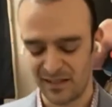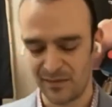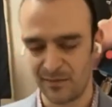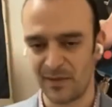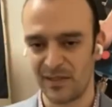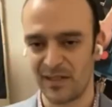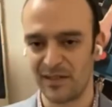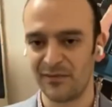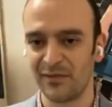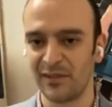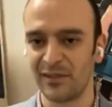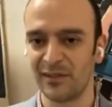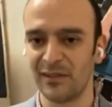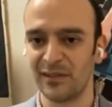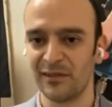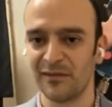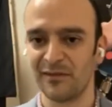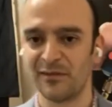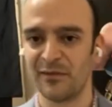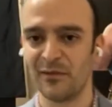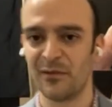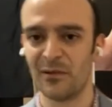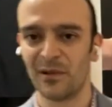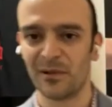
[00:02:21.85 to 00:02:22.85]
specifically
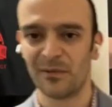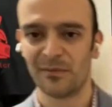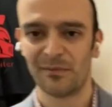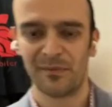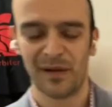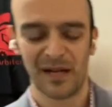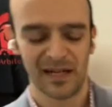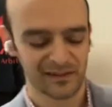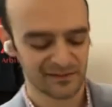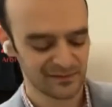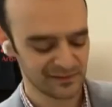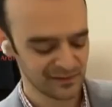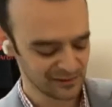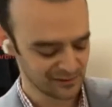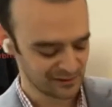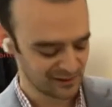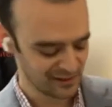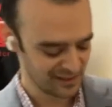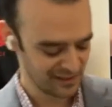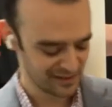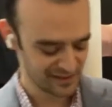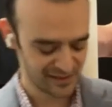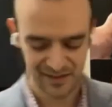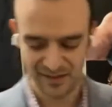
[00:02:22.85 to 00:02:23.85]
for backflow
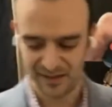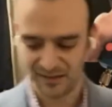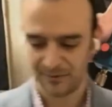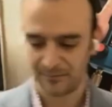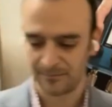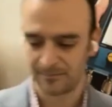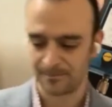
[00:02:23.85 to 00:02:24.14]
testing.